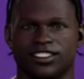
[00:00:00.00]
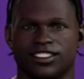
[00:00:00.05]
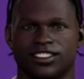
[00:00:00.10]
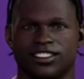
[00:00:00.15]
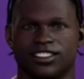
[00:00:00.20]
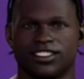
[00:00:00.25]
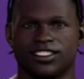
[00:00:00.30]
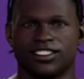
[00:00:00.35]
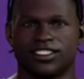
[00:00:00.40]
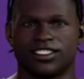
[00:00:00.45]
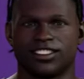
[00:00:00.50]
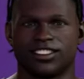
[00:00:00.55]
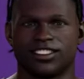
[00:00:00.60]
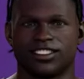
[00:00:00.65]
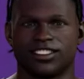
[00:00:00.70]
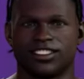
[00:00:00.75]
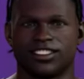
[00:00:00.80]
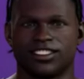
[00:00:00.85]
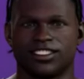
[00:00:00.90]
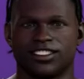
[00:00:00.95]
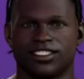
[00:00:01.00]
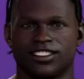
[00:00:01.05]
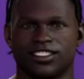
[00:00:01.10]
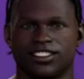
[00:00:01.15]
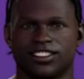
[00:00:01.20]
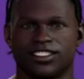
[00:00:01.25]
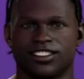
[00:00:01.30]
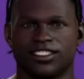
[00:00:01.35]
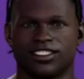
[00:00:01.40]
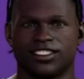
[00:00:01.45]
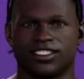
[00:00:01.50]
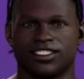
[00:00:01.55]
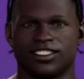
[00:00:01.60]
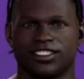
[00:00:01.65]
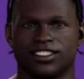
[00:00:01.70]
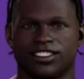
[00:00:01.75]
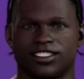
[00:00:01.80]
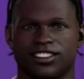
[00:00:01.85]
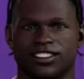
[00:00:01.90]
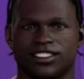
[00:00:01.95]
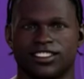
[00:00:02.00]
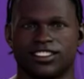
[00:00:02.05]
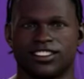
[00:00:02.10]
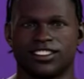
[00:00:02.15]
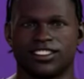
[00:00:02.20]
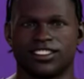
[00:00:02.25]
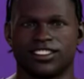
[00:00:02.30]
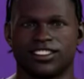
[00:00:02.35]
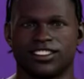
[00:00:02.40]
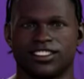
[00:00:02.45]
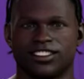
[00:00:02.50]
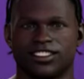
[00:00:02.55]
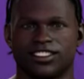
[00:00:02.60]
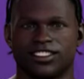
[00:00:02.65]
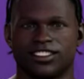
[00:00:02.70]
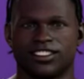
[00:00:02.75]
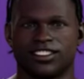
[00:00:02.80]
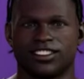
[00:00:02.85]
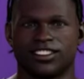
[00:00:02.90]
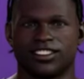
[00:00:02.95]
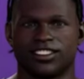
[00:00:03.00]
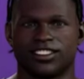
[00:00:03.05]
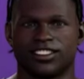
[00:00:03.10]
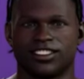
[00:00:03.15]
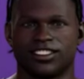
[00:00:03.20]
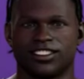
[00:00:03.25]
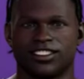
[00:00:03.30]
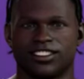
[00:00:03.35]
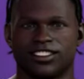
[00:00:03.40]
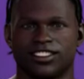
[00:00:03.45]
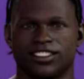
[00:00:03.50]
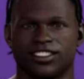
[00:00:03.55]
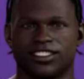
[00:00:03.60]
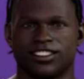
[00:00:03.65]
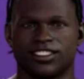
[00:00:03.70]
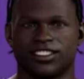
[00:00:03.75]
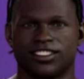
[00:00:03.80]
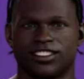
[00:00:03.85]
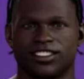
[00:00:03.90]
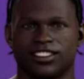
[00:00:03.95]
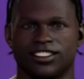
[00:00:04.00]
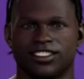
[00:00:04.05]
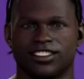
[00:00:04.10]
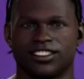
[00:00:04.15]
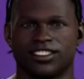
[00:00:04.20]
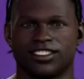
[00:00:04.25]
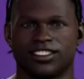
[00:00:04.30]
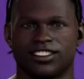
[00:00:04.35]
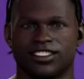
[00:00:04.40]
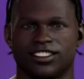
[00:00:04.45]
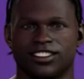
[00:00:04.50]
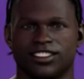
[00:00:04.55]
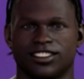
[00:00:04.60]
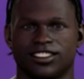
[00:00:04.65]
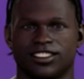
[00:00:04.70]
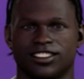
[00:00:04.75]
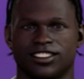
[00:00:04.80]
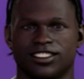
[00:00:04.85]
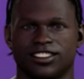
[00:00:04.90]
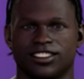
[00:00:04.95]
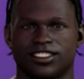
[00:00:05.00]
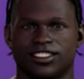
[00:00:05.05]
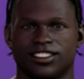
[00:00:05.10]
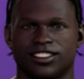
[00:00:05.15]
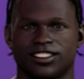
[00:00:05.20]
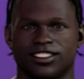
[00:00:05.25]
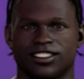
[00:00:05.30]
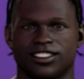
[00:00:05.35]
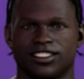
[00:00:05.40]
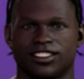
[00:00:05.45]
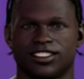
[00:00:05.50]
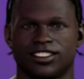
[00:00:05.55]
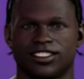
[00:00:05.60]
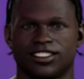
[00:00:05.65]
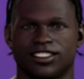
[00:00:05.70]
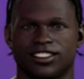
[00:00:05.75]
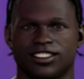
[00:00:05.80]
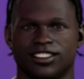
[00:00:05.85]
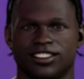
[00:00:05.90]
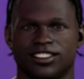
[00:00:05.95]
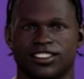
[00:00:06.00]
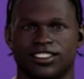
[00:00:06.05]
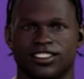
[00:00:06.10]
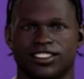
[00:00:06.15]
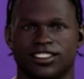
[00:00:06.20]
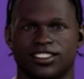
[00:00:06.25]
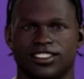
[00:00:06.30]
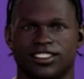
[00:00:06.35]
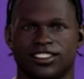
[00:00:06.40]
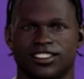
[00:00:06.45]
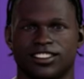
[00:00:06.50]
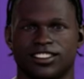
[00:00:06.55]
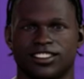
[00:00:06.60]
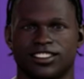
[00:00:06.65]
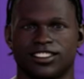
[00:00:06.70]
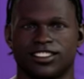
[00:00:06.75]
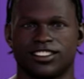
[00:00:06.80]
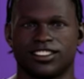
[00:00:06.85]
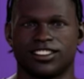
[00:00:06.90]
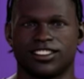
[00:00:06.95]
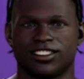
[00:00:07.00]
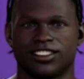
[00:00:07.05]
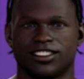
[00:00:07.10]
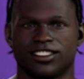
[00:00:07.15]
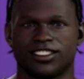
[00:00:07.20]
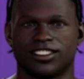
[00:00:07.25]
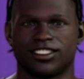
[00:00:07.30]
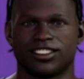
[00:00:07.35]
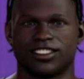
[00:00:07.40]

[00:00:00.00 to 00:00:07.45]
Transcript: The person shown says nothing.